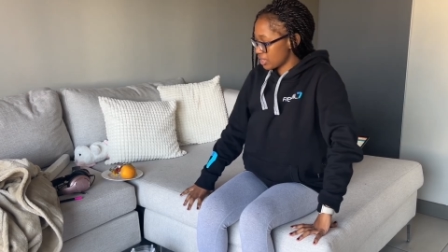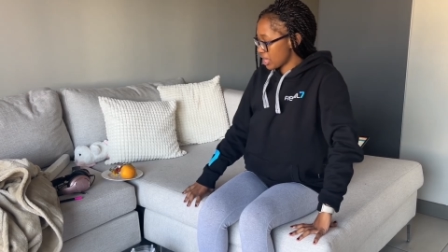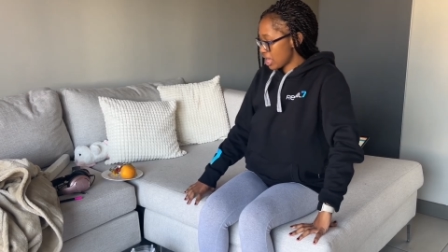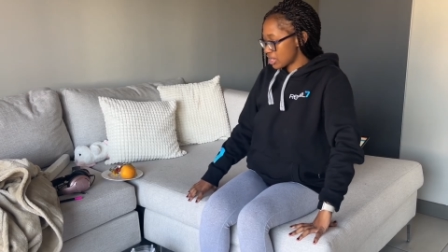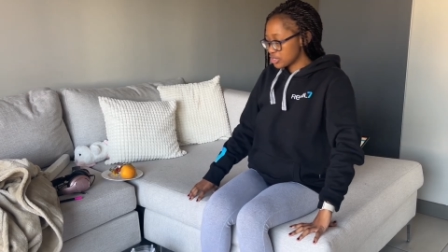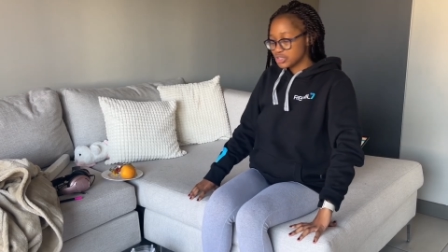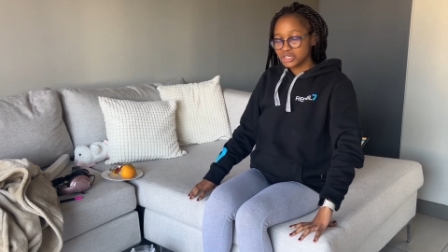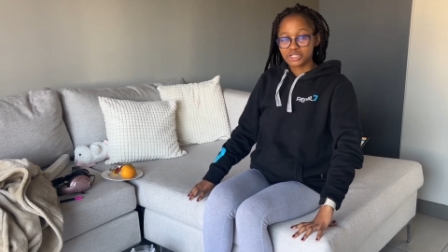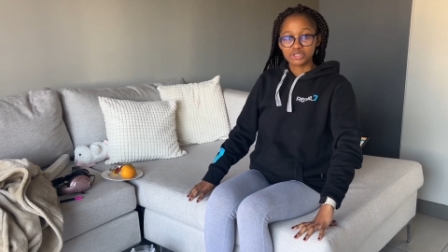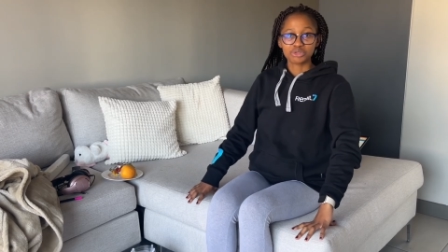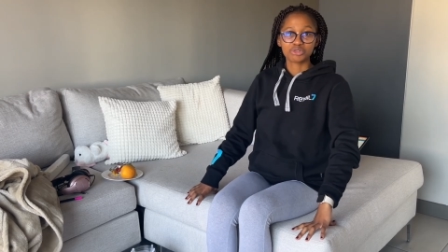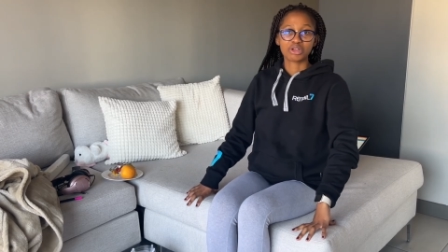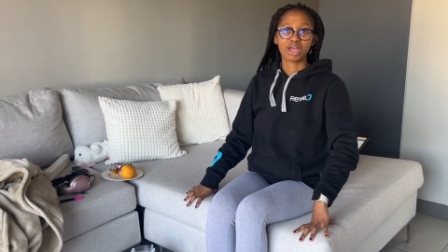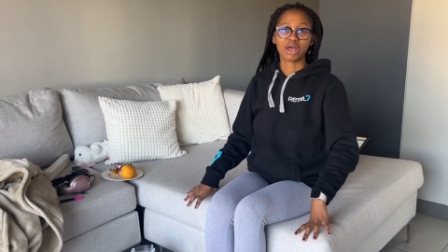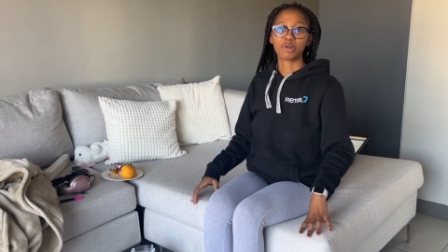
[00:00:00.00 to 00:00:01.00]
they actually
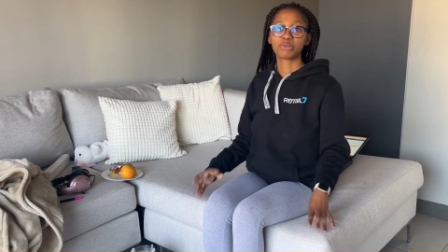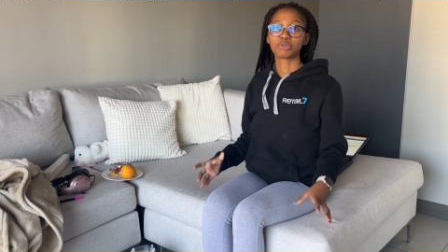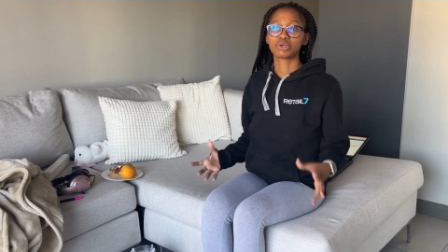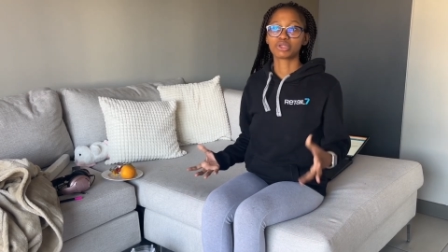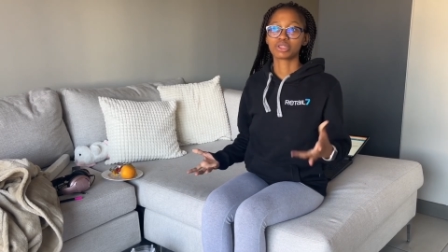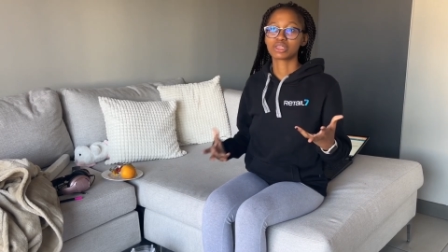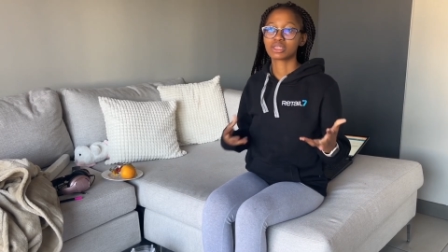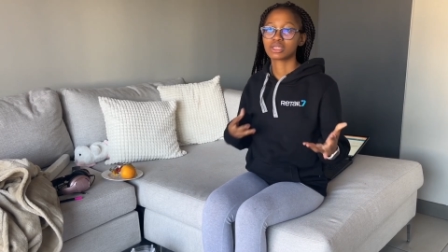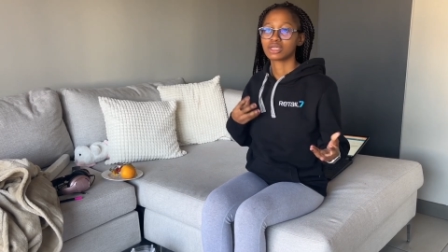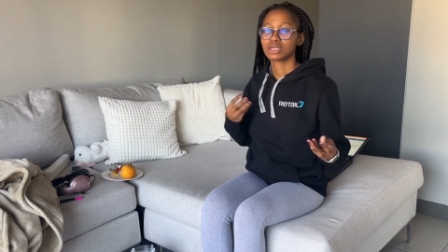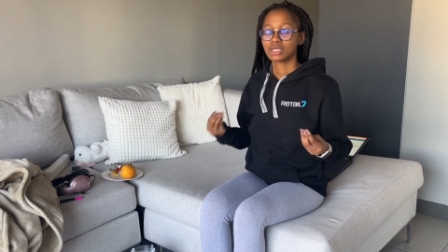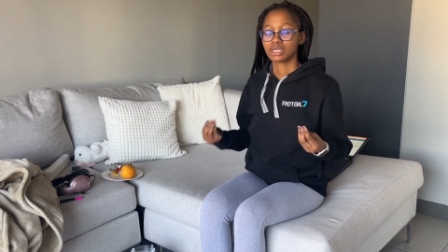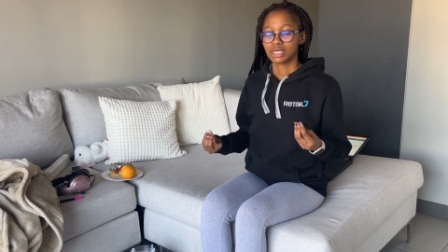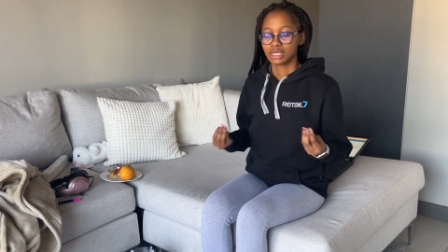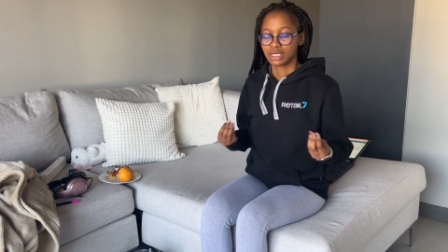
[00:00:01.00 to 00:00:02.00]
do help with
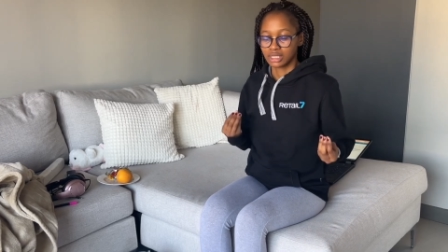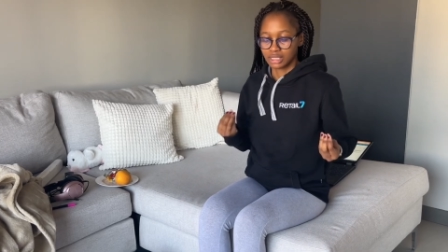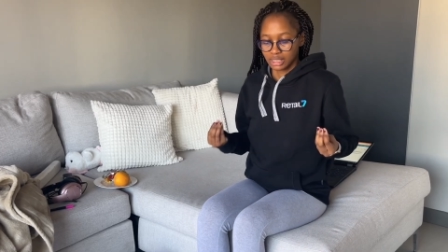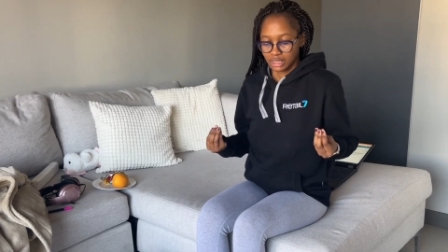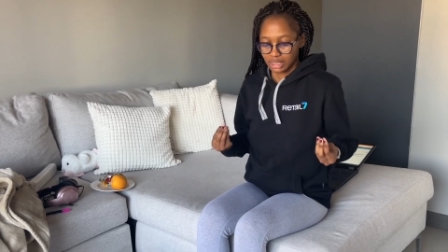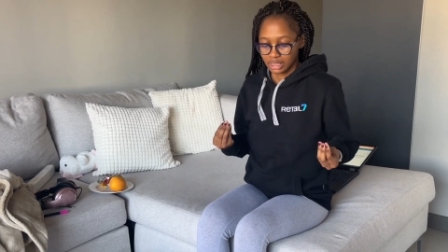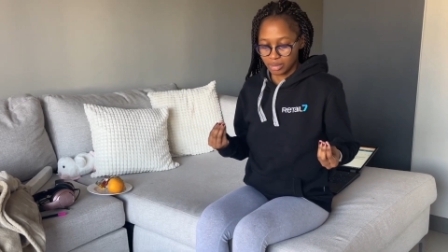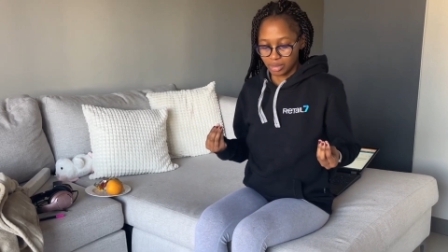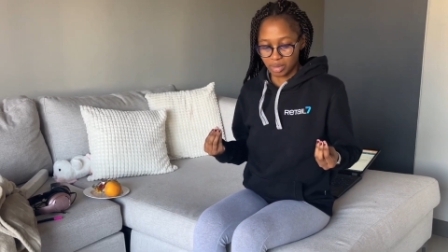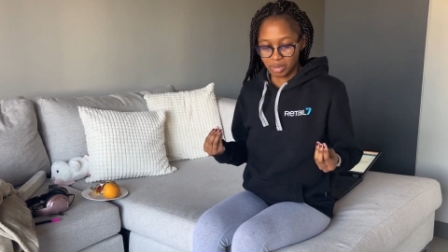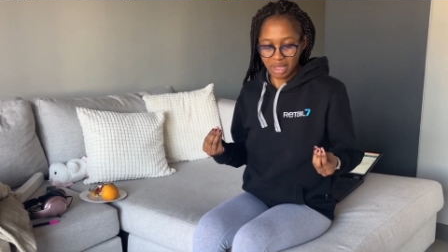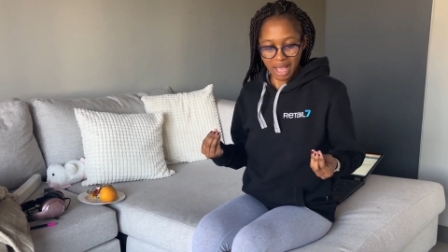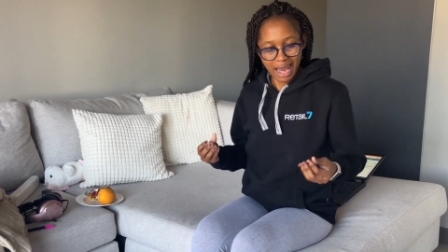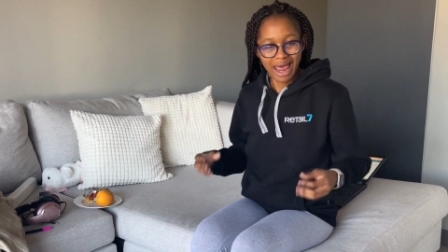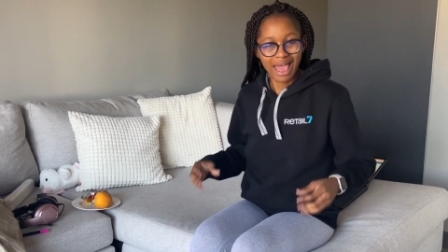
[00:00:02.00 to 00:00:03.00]
keeping
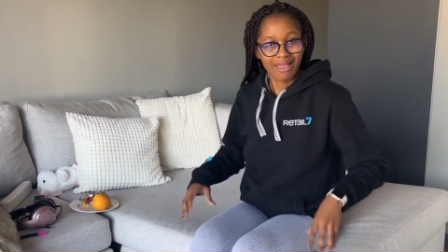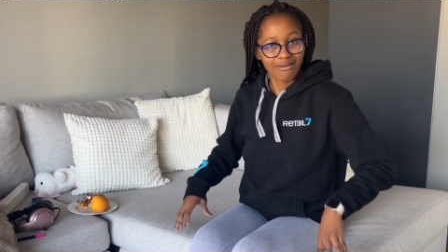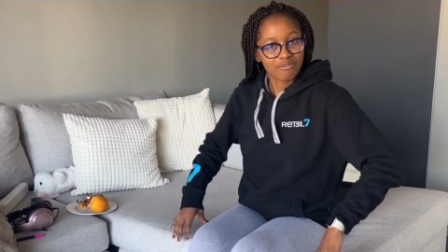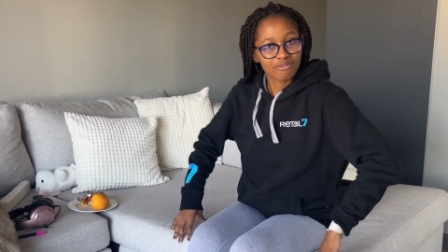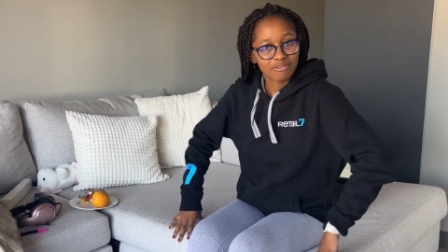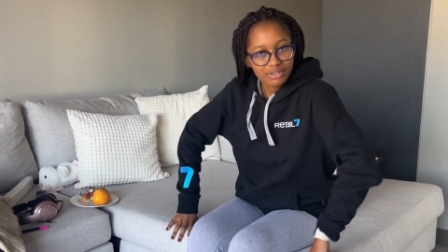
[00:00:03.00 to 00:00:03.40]
me alive.